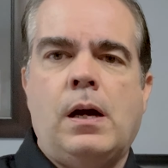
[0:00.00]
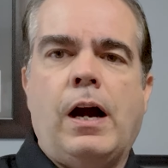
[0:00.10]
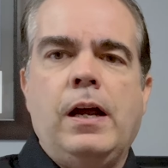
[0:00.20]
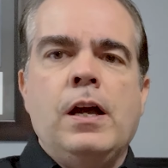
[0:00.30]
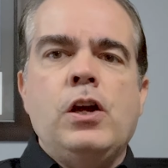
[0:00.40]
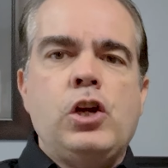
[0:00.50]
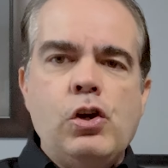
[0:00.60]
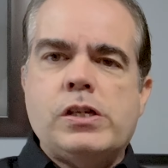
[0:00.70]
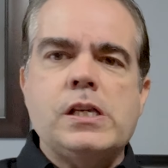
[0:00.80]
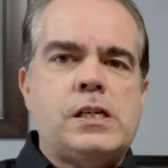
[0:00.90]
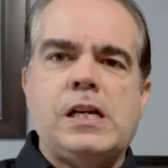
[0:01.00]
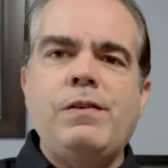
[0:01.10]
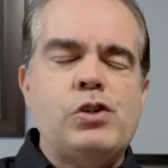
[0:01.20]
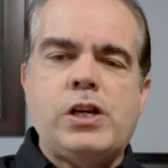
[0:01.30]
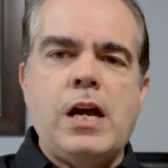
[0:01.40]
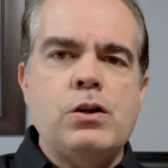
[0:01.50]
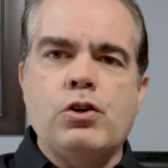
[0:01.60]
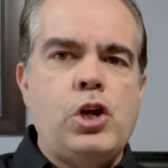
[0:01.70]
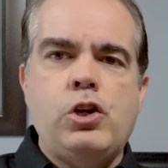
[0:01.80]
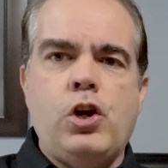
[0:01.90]
All right. Use the same
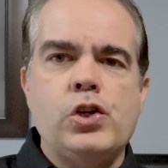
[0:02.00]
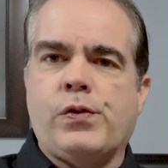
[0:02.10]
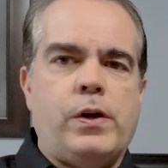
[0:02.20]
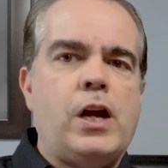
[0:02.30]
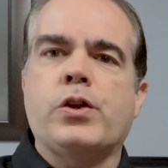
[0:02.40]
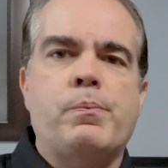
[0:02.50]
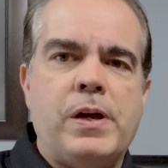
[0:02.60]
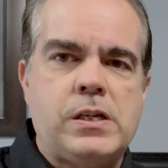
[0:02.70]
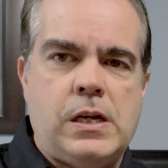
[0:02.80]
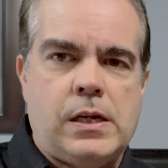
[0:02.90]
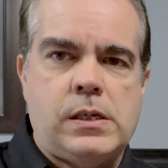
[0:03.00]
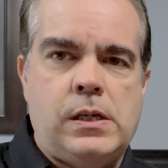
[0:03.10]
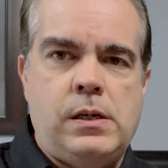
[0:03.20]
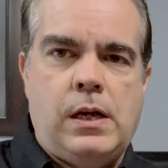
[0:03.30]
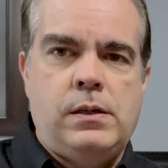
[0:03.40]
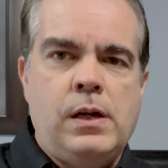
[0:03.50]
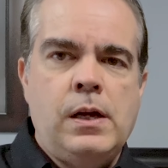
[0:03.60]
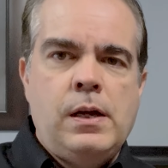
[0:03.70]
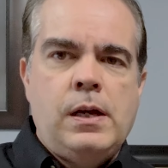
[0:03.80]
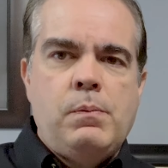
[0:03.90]
standard you'd use for any other business. And, and
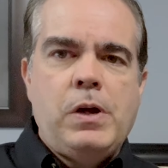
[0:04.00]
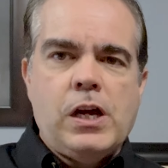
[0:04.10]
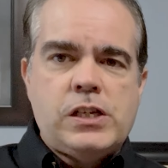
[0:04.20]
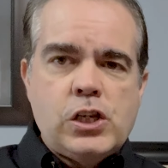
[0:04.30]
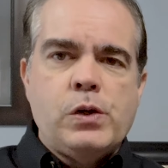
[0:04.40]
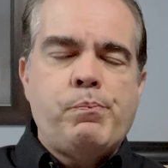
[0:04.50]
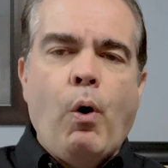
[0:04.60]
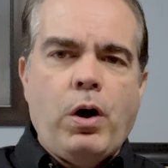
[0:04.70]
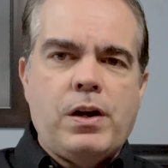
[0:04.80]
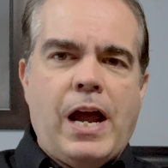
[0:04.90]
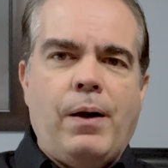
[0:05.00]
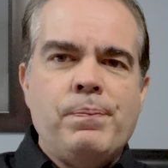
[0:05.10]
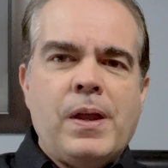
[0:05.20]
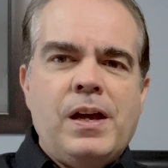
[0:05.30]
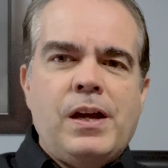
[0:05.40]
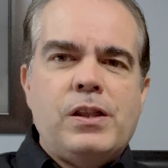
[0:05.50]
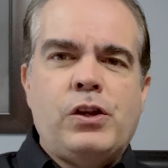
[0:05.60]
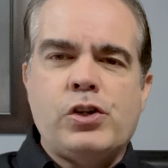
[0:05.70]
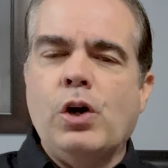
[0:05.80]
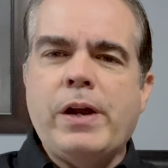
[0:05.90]
because it's important. Now,
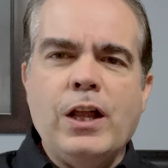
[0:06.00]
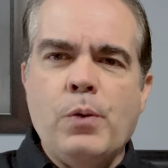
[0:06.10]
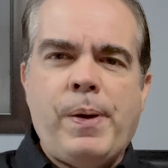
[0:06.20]
there's no yellow